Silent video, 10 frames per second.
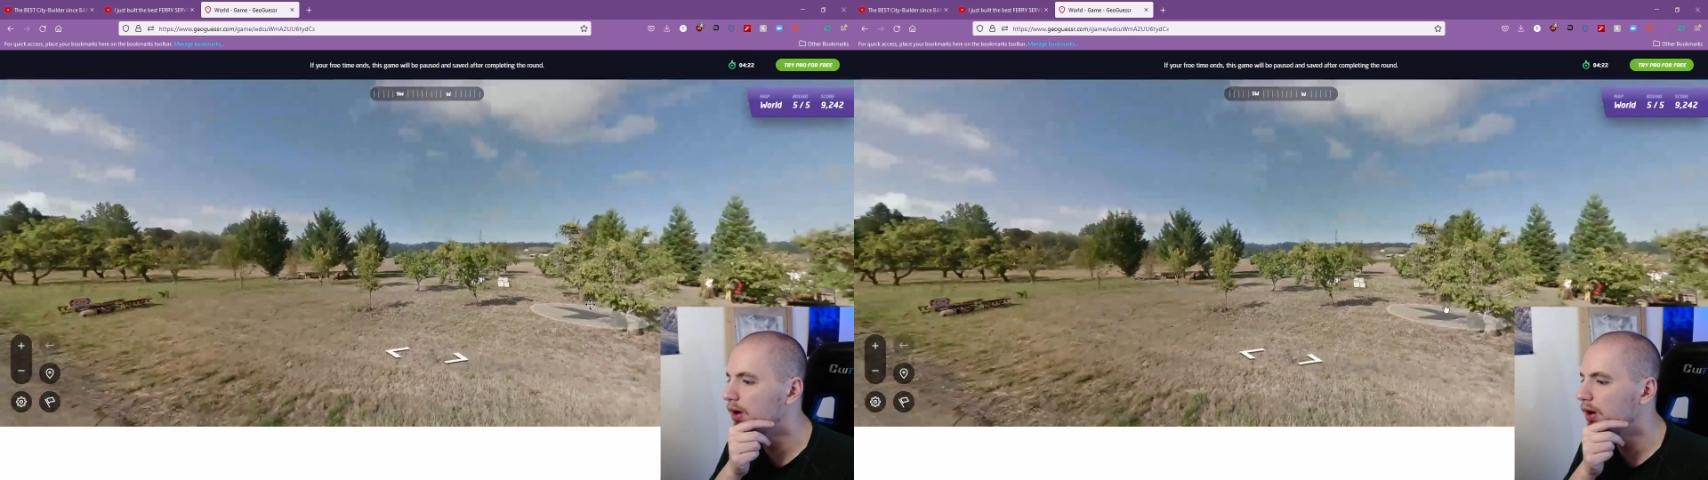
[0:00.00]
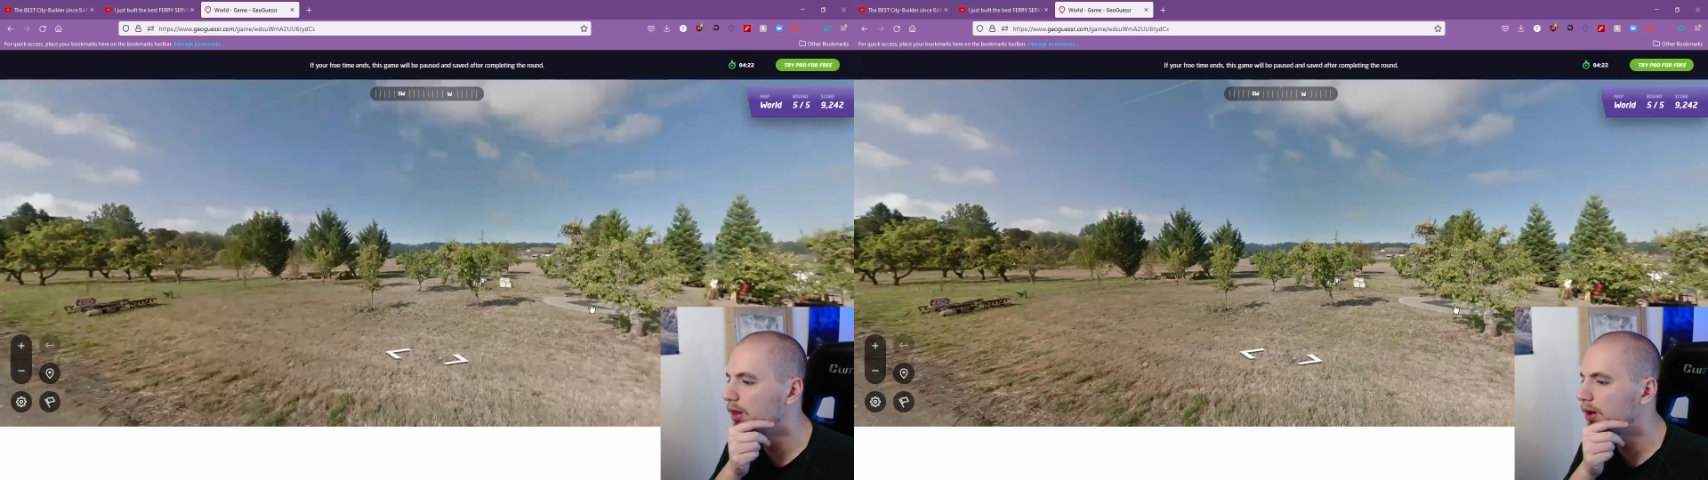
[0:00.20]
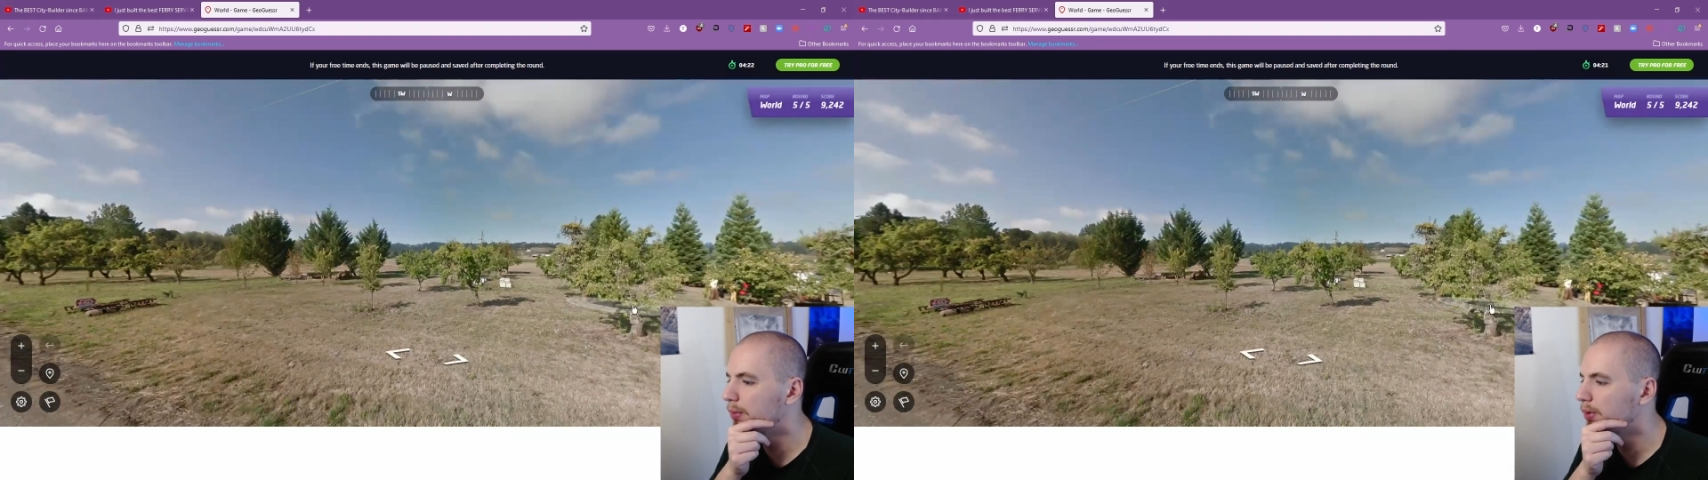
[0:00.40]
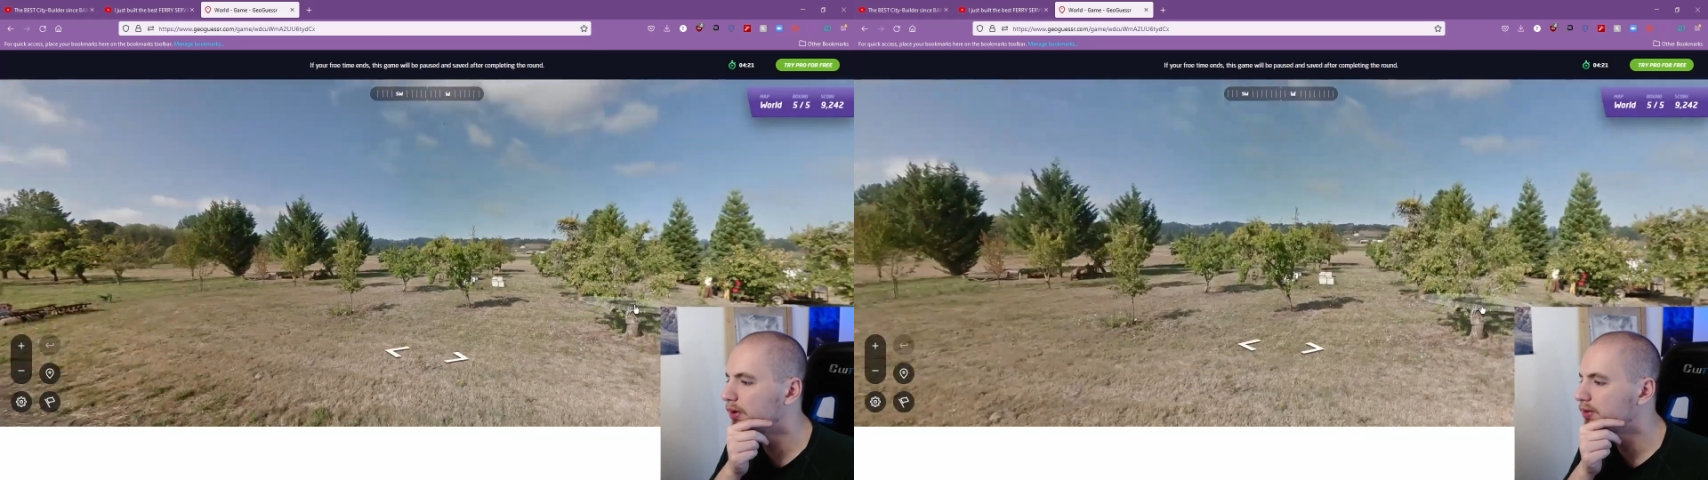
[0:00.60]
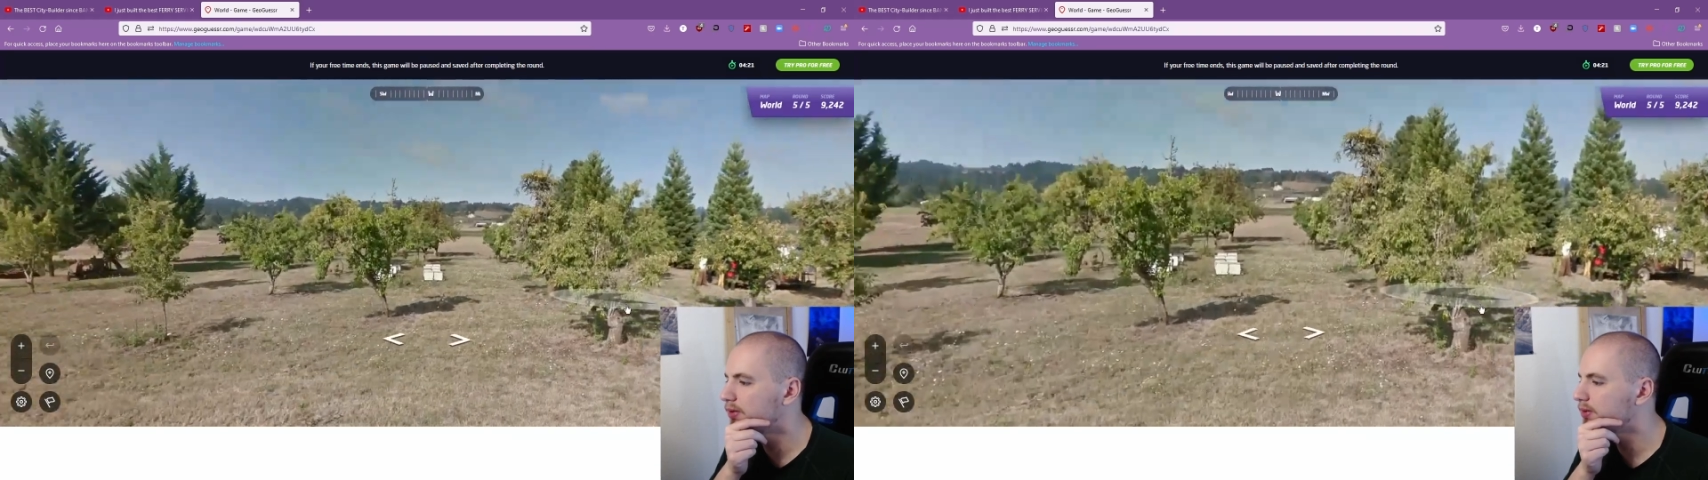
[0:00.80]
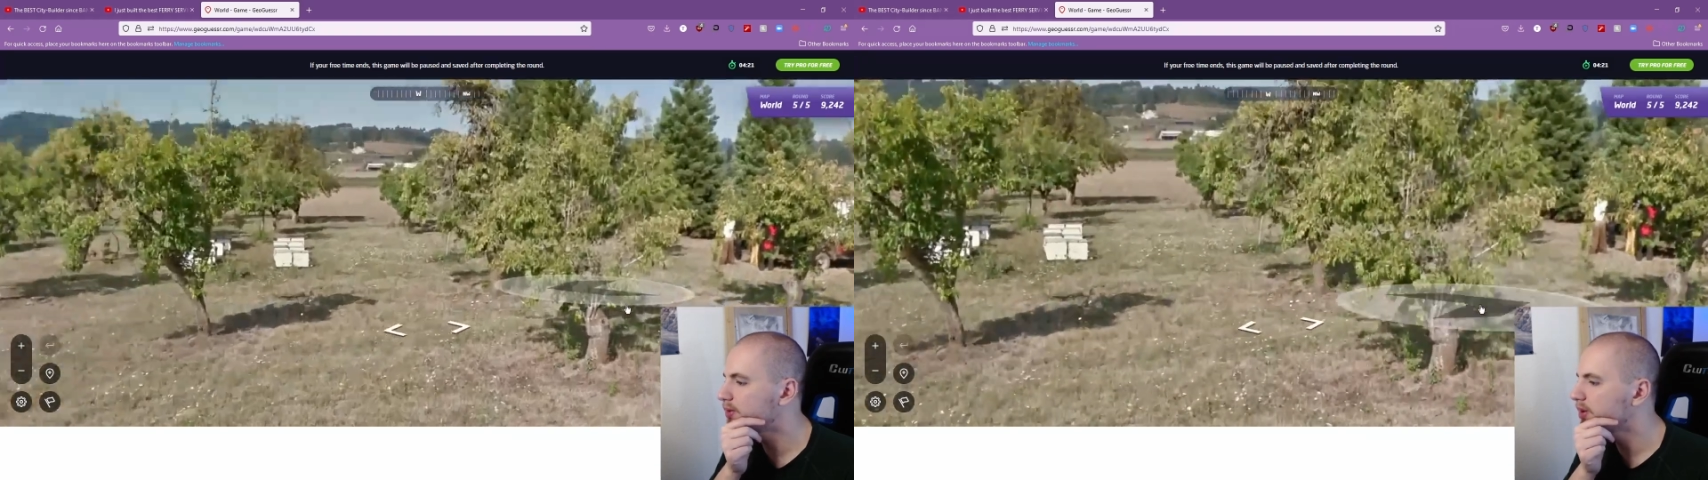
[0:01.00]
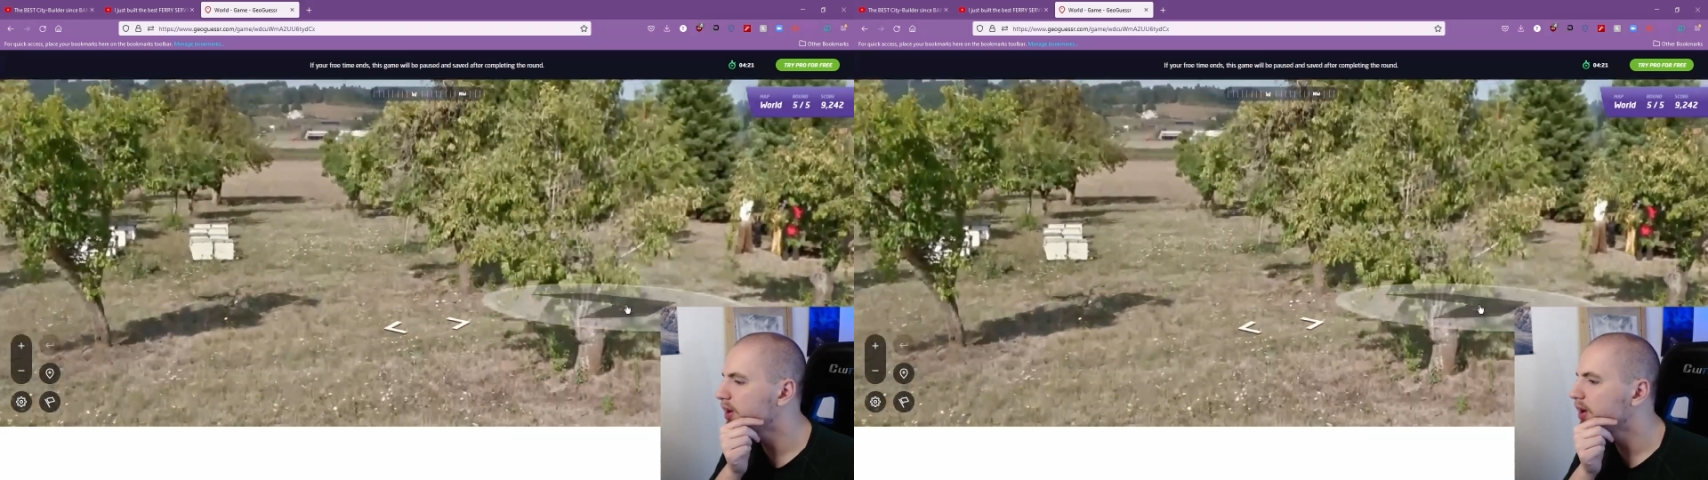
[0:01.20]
a lot of places.